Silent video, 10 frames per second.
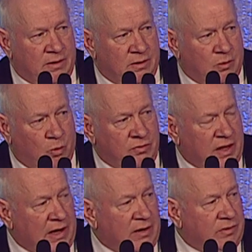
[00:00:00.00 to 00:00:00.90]
The one
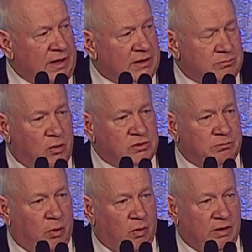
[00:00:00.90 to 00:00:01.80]
thing I think is most
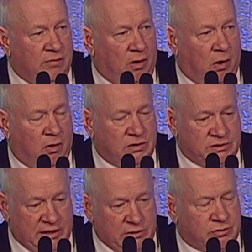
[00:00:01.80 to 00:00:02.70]
important of all is
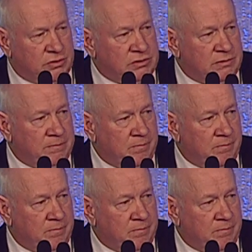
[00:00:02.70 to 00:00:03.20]
teachers.